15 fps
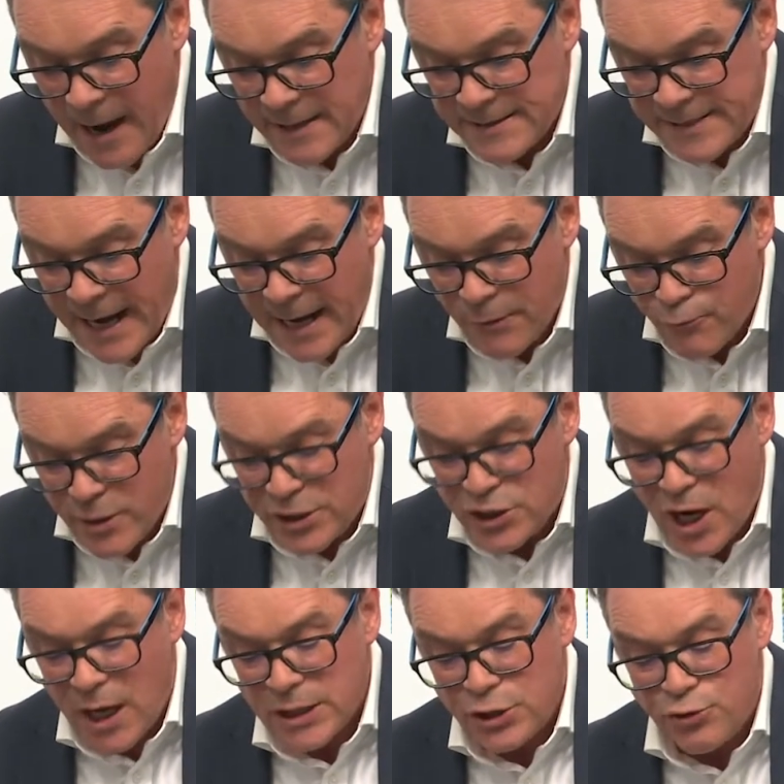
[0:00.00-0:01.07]
saying rich
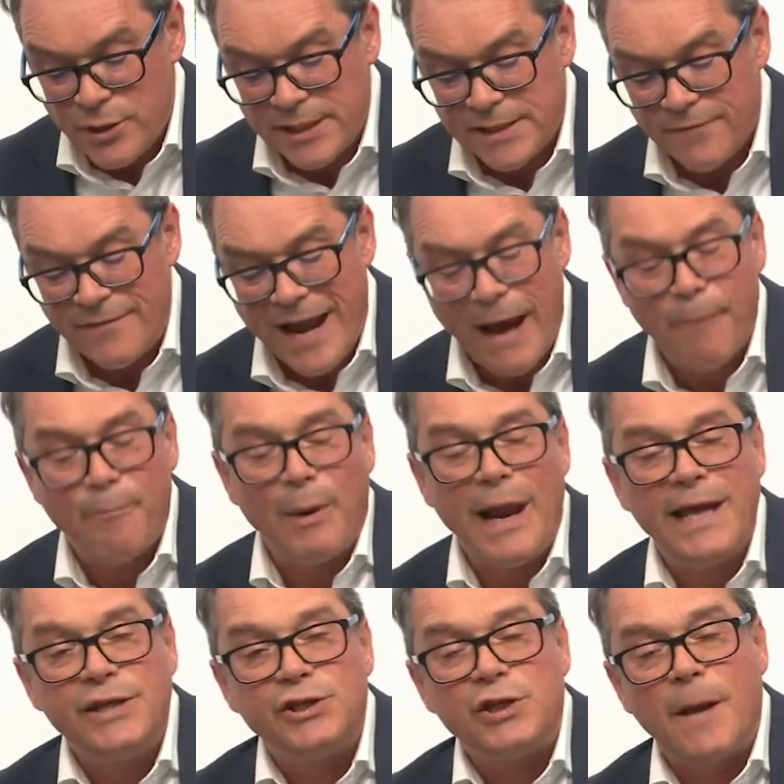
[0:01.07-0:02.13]
countries have now
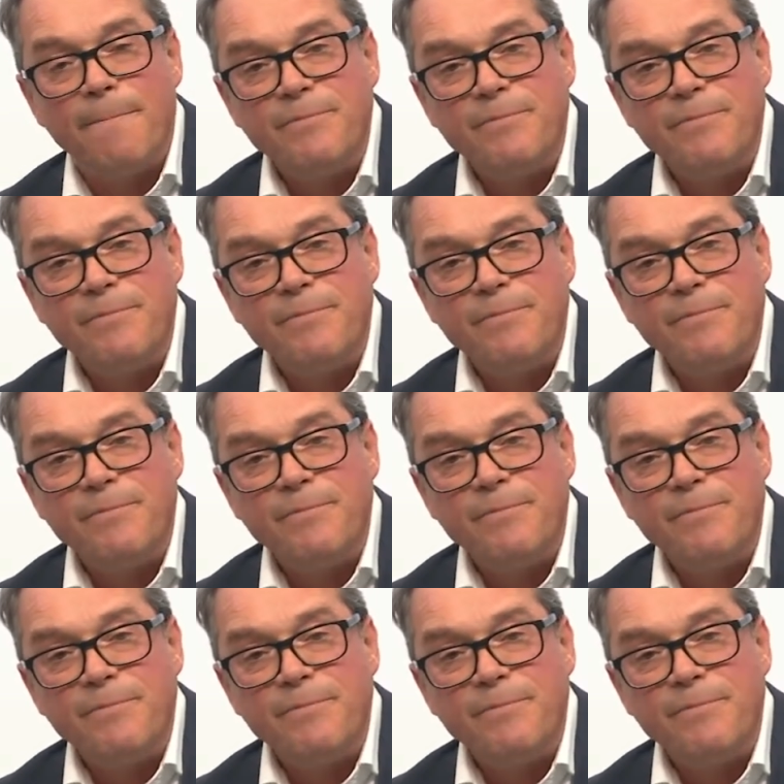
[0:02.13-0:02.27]
pledged